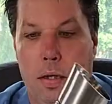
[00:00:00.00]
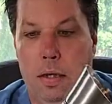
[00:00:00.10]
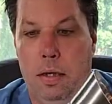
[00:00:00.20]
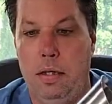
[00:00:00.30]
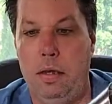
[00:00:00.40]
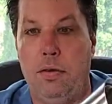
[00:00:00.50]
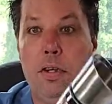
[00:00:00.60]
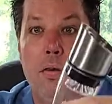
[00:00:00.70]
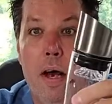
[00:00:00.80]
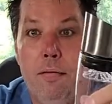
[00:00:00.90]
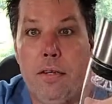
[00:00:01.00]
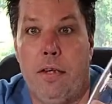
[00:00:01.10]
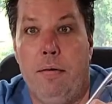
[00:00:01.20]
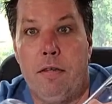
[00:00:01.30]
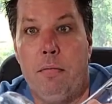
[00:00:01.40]
So this carafe
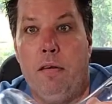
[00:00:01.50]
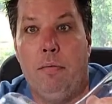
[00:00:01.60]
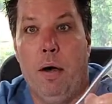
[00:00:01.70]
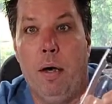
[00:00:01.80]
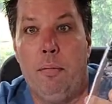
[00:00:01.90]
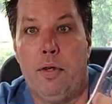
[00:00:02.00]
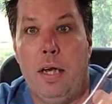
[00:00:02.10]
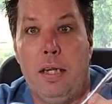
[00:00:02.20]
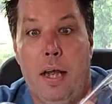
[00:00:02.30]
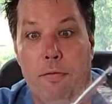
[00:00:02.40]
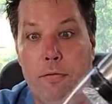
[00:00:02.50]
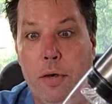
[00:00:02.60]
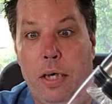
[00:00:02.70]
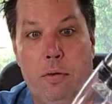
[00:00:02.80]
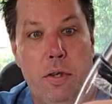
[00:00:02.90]
itself is made from 100%
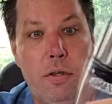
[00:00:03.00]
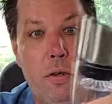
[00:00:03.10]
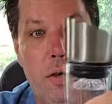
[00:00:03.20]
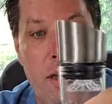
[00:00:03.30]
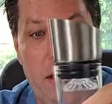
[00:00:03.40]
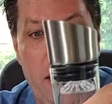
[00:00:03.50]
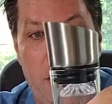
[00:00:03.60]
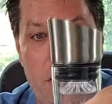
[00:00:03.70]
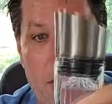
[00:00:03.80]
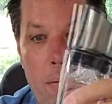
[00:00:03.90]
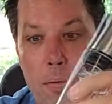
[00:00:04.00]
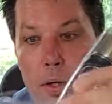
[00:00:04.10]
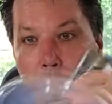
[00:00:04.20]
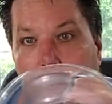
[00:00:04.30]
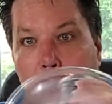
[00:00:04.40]
lead-free crystal, and that is sharp
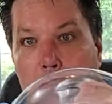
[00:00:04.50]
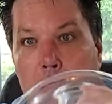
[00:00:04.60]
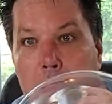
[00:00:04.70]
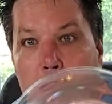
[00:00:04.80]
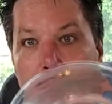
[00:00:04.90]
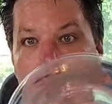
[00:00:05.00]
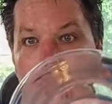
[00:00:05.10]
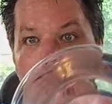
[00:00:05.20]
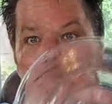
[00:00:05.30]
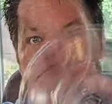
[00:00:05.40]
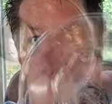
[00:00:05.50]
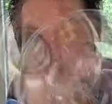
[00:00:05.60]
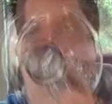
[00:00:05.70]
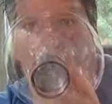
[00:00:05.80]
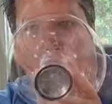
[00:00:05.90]
looking. Look how nice that is.
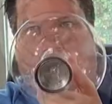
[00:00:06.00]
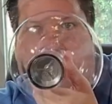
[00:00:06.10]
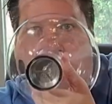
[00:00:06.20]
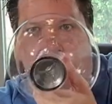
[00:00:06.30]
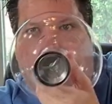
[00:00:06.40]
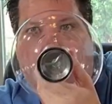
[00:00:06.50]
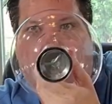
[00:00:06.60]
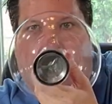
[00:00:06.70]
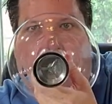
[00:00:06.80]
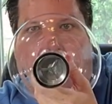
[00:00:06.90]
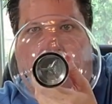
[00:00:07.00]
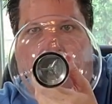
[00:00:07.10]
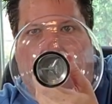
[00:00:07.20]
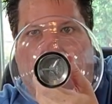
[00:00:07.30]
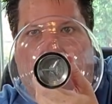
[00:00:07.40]
Can you see me through the bottle? I can
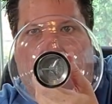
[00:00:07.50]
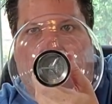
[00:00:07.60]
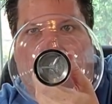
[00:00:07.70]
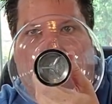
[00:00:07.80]
see you.